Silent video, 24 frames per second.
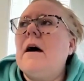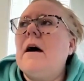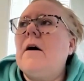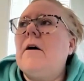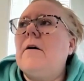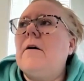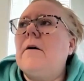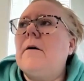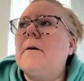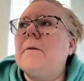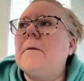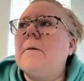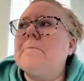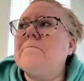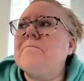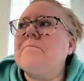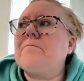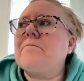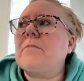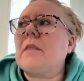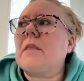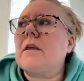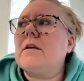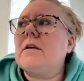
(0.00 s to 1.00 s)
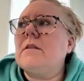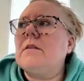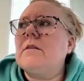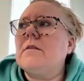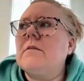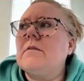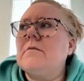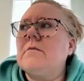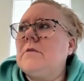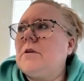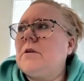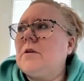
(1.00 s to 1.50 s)
Um,
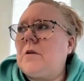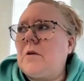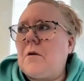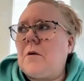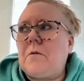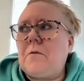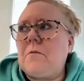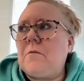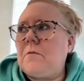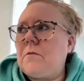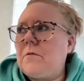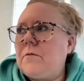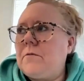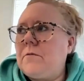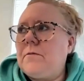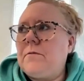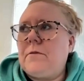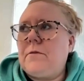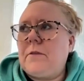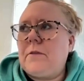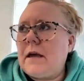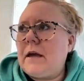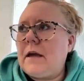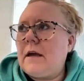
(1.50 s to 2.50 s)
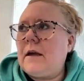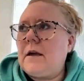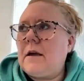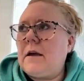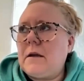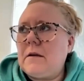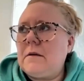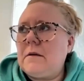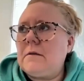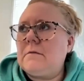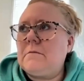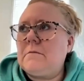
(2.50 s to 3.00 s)

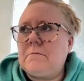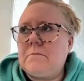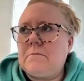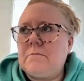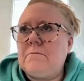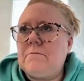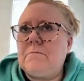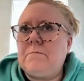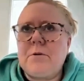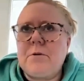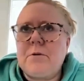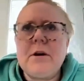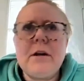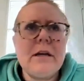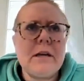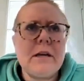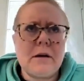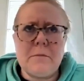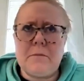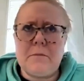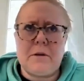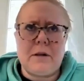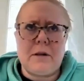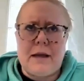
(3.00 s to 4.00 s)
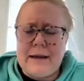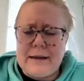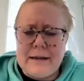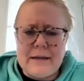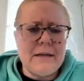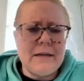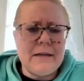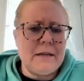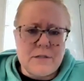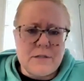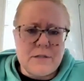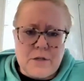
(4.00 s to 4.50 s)
they pretty
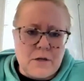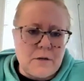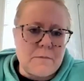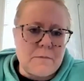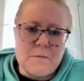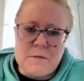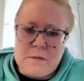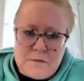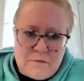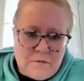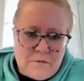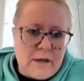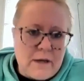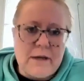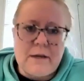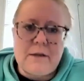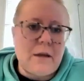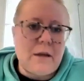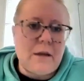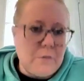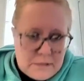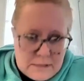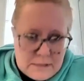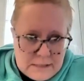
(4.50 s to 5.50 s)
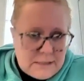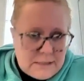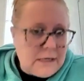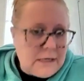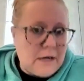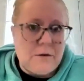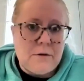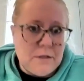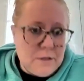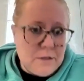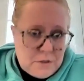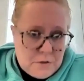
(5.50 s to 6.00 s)
compliant in terms of like they would sit
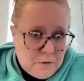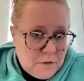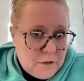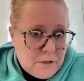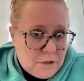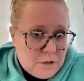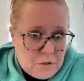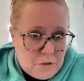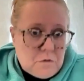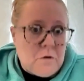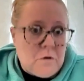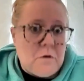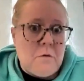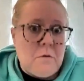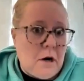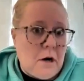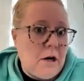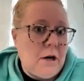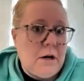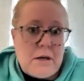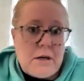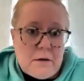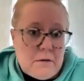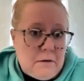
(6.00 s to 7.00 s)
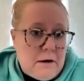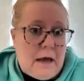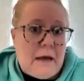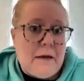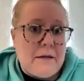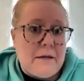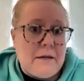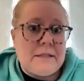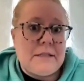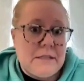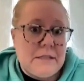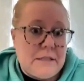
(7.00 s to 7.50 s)
down and do their schoolwork and
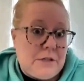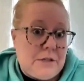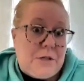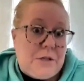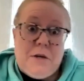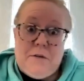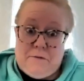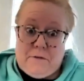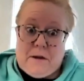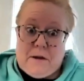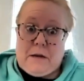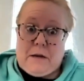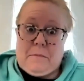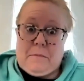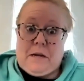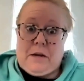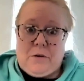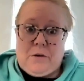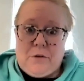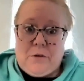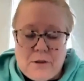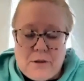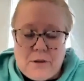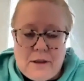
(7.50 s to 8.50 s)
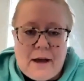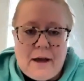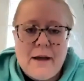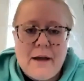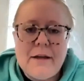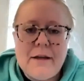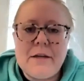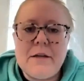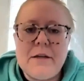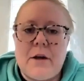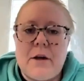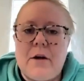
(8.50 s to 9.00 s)
not necessarily fight me a whole
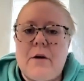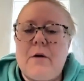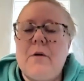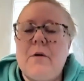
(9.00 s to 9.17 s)
lot.